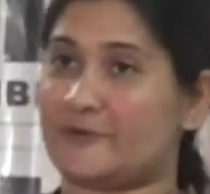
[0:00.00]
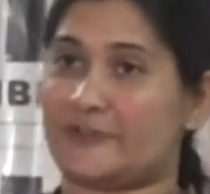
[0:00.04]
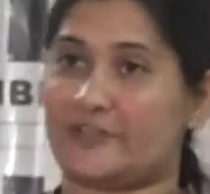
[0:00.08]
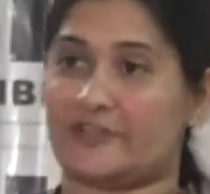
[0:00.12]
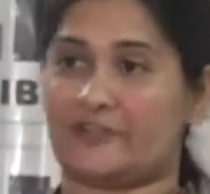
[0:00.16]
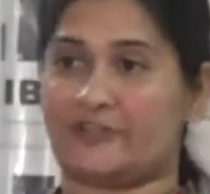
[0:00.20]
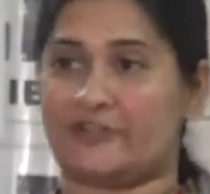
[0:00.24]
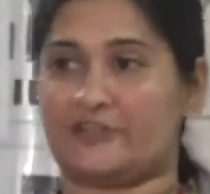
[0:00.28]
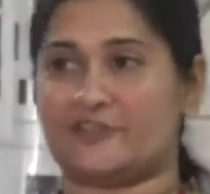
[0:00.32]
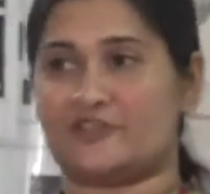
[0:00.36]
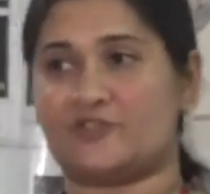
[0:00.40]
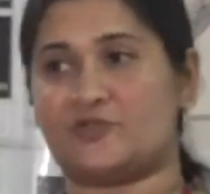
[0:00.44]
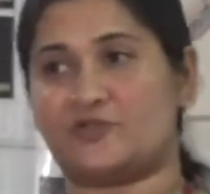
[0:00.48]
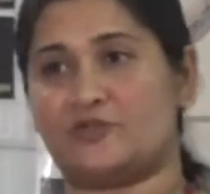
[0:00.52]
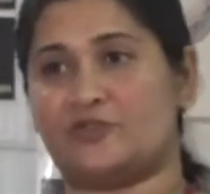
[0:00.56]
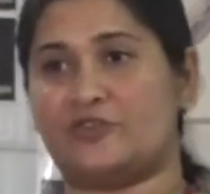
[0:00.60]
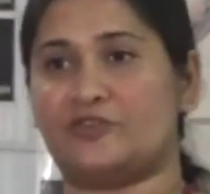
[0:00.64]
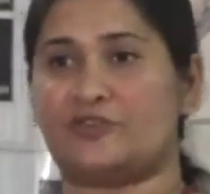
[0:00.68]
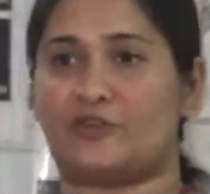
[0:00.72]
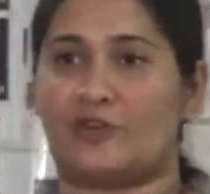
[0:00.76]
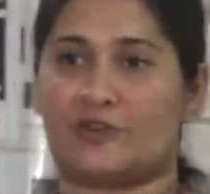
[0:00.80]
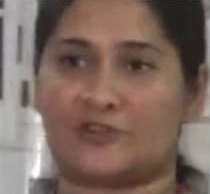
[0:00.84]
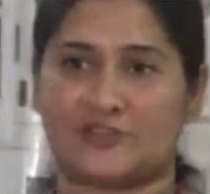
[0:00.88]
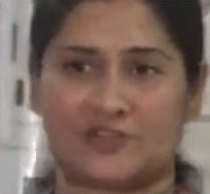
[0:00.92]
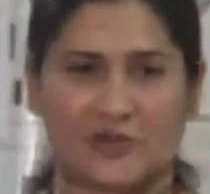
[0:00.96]
particular
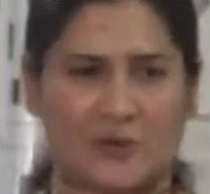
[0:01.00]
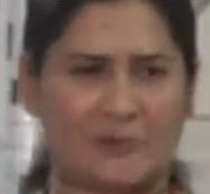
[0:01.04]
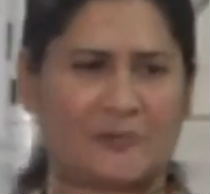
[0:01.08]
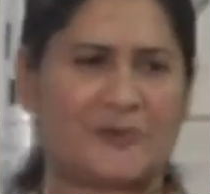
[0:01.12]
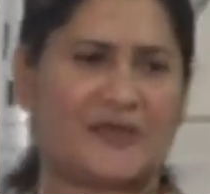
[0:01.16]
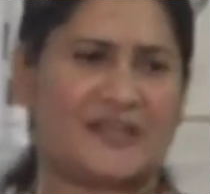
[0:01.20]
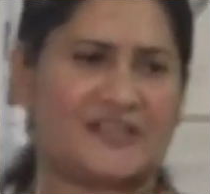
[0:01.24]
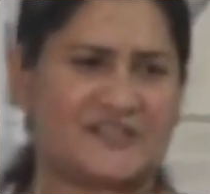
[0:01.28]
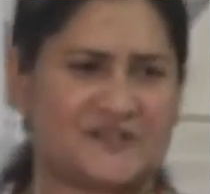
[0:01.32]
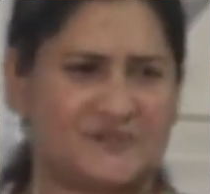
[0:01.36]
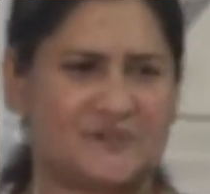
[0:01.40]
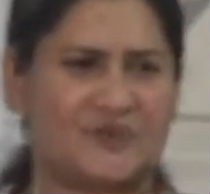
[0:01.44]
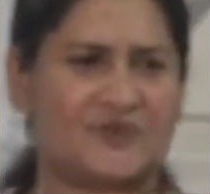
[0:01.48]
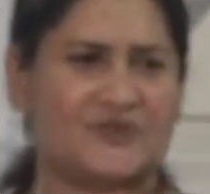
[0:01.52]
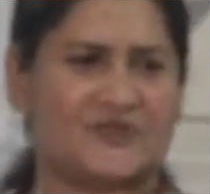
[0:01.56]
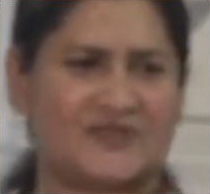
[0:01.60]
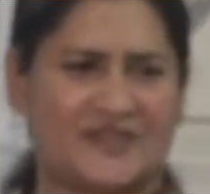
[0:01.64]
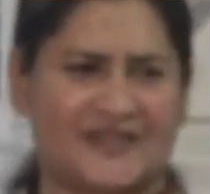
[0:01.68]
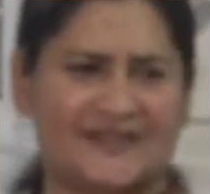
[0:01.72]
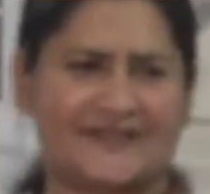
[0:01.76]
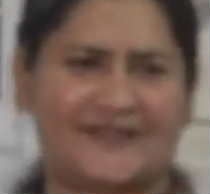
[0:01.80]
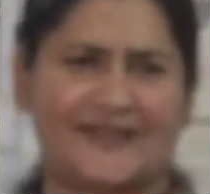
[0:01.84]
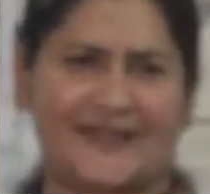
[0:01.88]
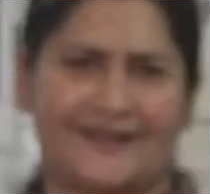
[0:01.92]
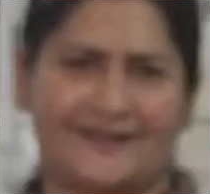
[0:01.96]
student also plays
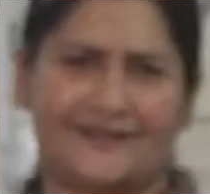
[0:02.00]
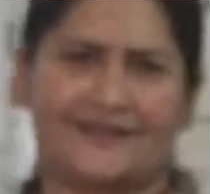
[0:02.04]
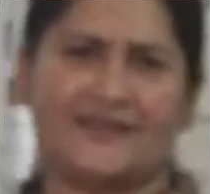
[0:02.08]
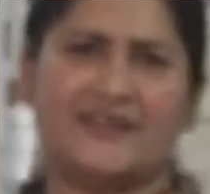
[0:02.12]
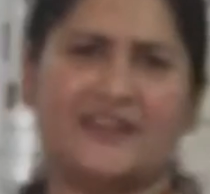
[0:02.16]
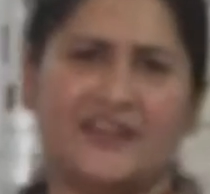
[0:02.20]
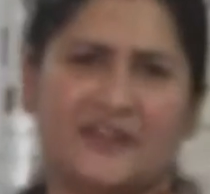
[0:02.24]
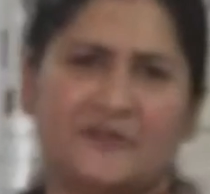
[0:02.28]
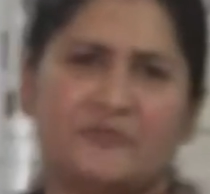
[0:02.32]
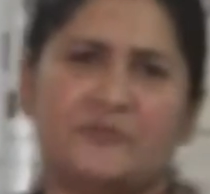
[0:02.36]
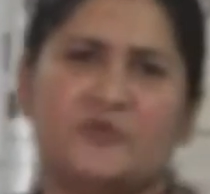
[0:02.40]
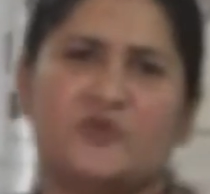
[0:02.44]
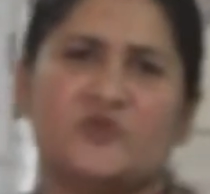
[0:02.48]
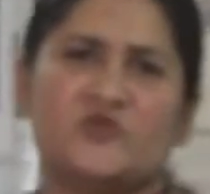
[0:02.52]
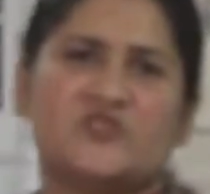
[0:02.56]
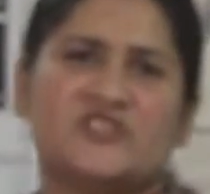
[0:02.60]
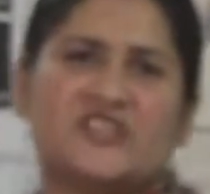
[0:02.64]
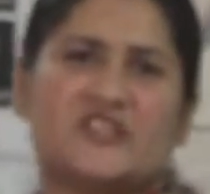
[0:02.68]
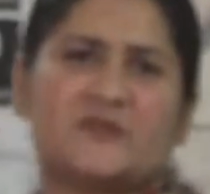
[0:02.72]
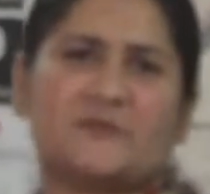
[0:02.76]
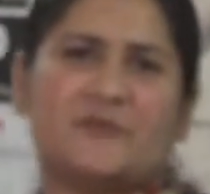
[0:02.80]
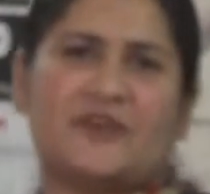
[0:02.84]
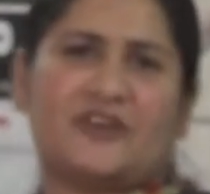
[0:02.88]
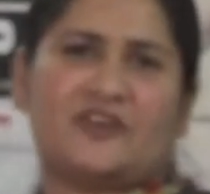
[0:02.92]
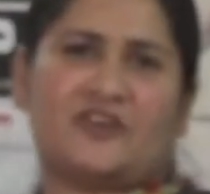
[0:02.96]
music, then
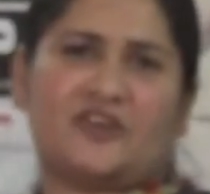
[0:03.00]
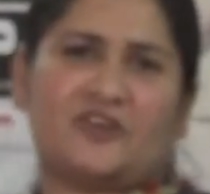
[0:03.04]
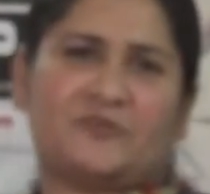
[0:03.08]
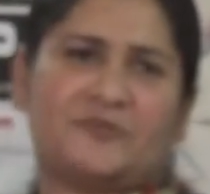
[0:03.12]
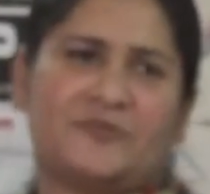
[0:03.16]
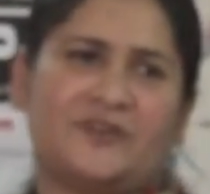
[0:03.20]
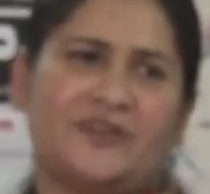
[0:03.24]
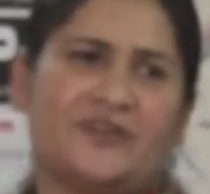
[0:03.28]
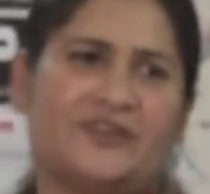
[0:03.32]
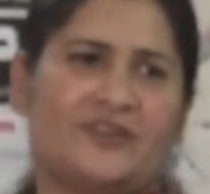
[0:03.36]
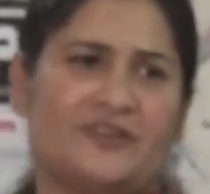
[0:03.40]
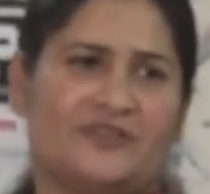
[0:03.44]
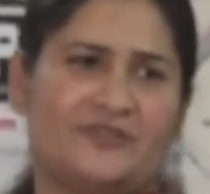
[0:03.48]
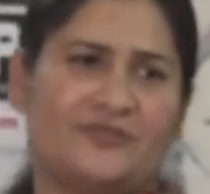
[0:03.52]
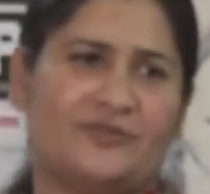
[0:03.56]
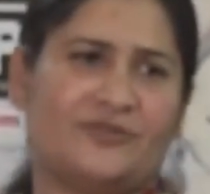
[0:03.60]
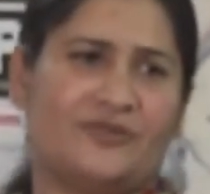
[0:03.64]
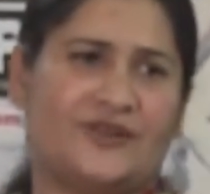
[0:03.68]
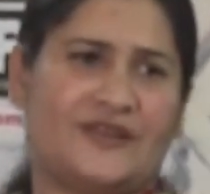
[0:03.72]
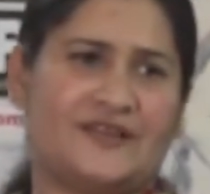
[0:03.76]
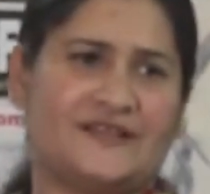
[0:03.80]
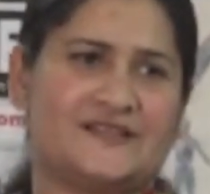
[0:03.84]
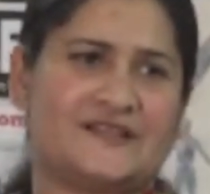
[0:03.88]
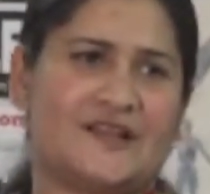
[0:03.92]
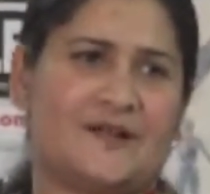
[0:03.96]
music may not be a
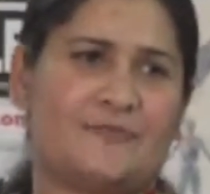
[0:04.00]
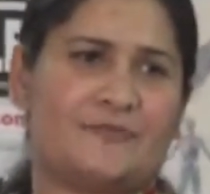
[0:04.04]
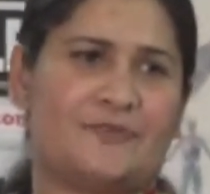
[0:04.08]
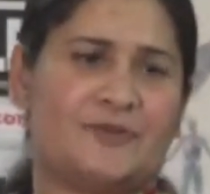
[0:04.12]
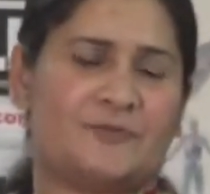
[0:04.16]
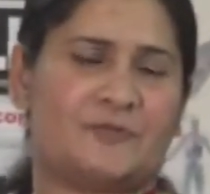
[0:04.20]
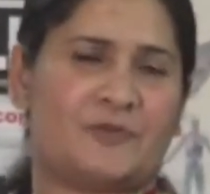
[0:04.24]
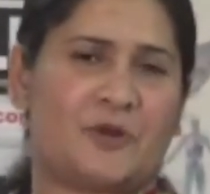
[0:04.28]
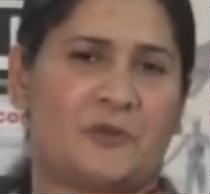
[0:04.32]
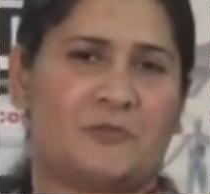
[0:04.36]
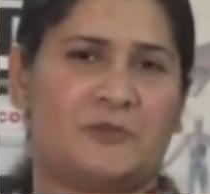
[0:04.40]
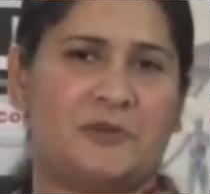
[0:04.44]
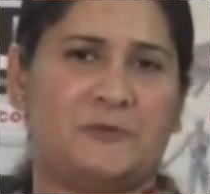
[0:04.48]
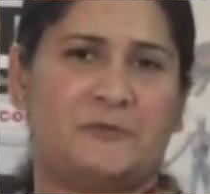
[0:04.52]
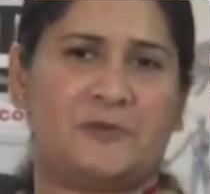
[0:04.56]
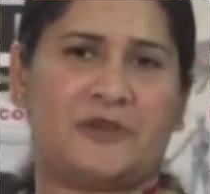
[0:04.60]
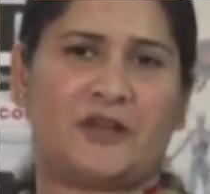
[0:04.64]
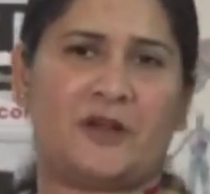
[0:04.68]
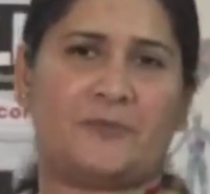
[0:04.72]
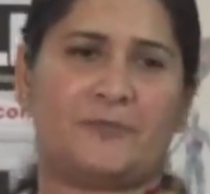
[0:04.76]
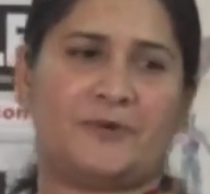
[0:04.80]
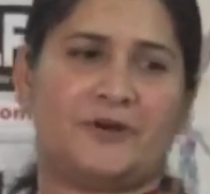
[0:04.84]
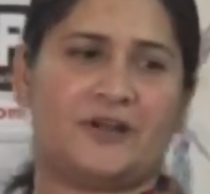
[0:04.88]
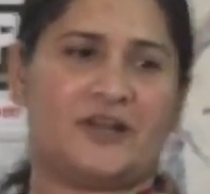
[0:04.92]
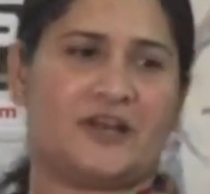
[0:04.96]
good example. Probably
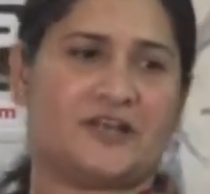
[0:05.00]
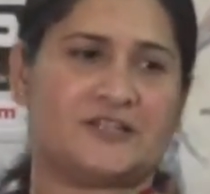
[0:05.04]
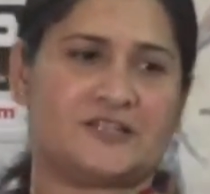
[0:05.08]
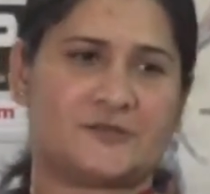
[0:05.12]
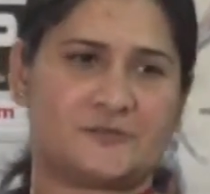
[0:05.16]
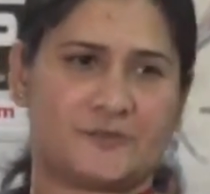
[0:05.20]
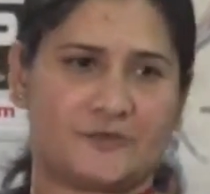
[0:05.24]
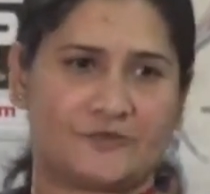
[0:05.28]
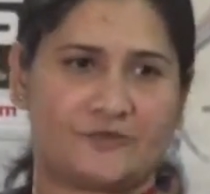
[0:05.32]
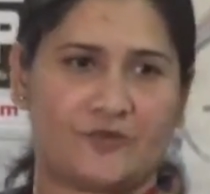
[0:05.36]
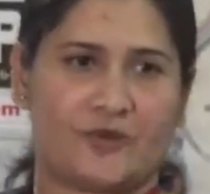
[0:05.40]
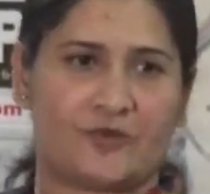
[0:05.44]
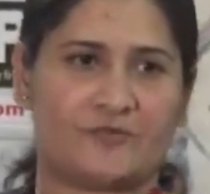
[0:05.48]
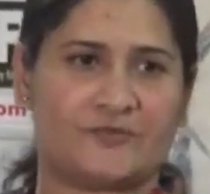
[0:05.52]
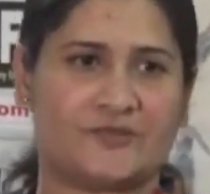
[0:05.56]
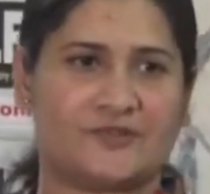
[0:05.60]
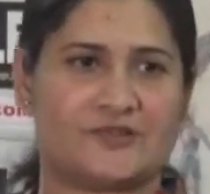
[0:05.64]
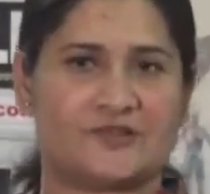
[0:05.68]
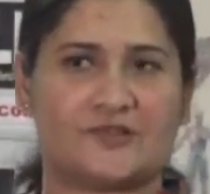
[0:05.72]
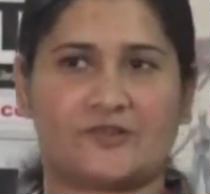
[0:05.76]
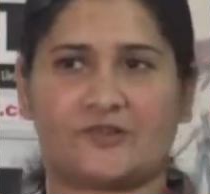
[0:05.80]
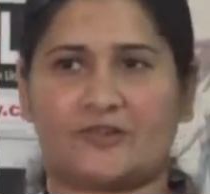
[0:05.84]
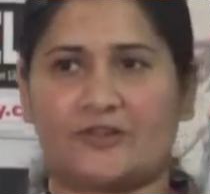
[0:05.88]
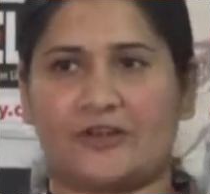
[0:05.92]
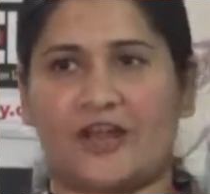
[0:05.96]
pick up a dance
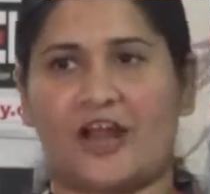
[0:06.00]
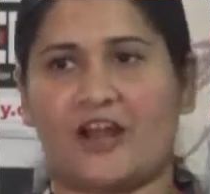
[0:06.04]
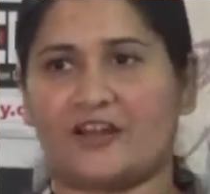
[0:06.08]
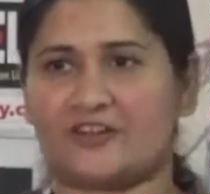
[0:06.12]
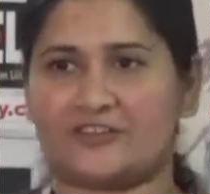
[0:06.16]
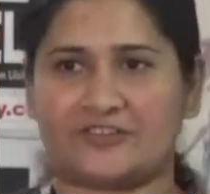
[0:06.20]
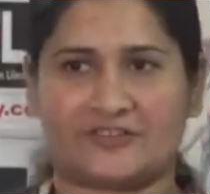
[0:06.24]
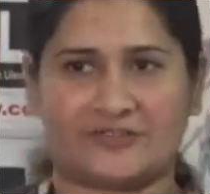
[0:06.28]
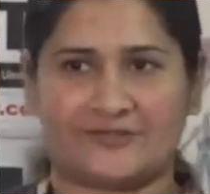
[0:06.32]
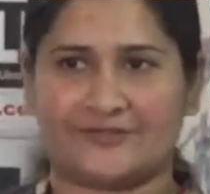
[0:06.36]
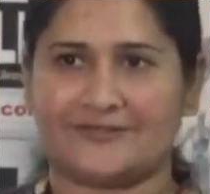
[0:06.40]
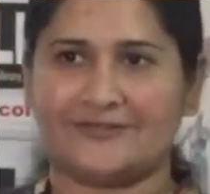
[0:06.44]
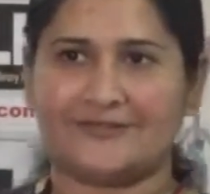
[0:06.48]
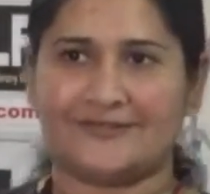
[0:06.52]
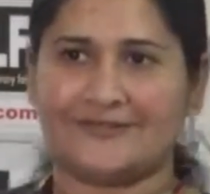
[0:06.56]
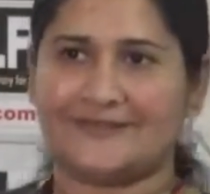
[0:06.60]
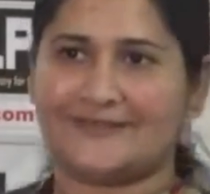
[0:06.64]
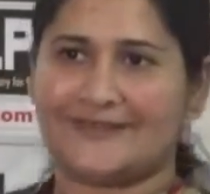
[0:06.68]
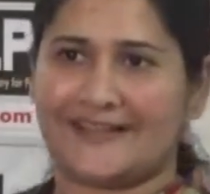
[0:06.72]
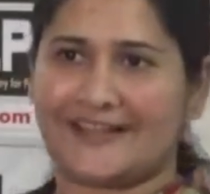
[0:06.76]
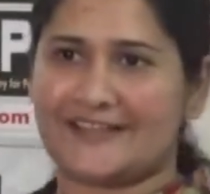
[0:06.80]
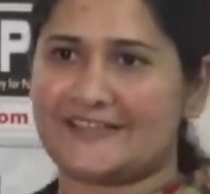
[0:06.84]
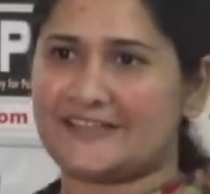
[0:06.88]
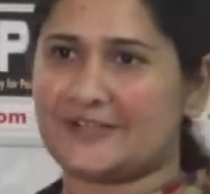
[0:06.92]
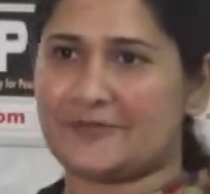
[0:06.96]
performance or an art
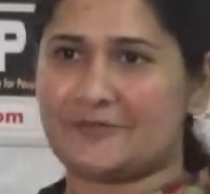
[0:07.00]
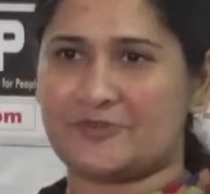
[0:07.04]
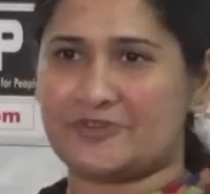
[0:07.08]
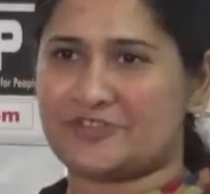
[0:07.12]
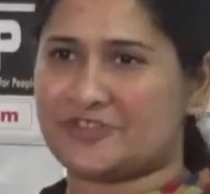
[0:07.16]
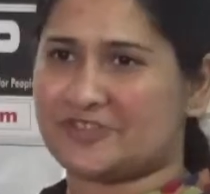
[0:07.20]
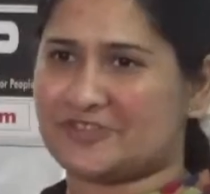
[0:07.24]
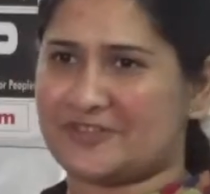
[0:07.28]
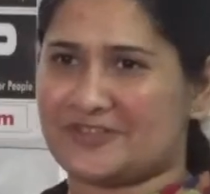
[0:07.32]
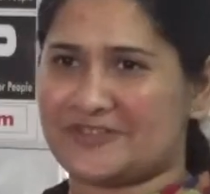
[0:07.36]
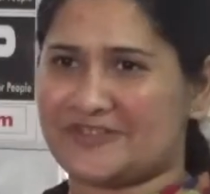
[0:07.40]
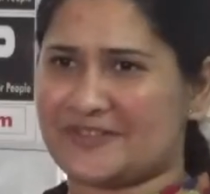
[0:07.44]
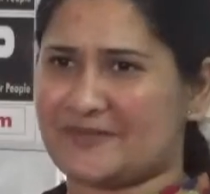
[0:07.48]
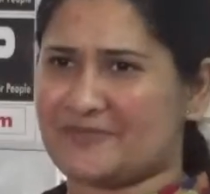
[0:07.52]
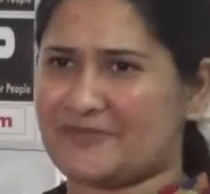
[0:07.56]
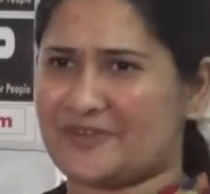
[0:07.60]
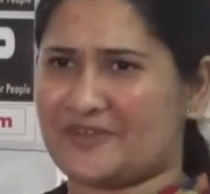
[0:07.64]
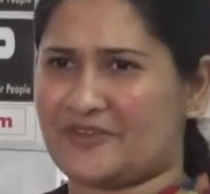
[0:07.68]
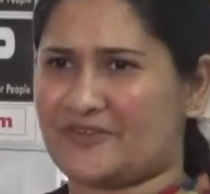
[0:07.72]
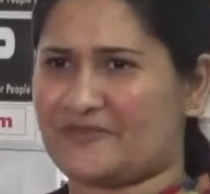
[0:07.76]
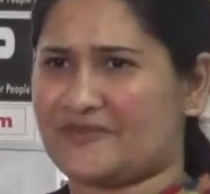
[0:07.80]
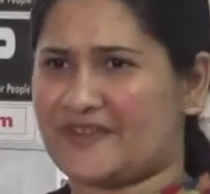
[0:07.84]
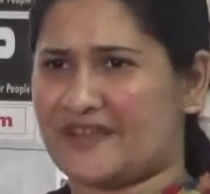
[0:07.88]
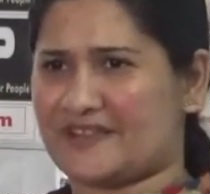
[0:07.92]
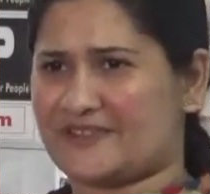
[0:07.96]
exhibition or
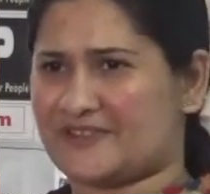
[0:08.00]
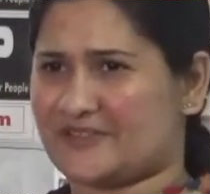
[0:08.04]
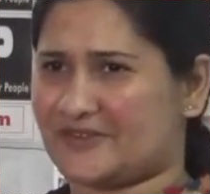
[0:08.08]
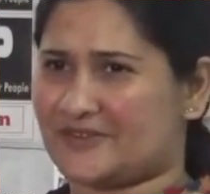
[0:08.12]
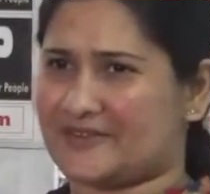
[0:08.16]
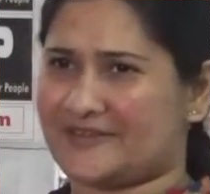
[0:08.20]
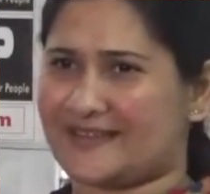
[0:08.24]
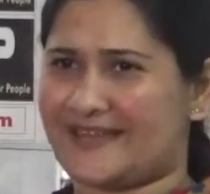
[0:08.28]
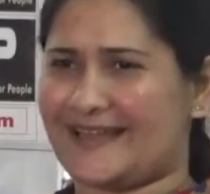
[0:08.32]
something of that sort.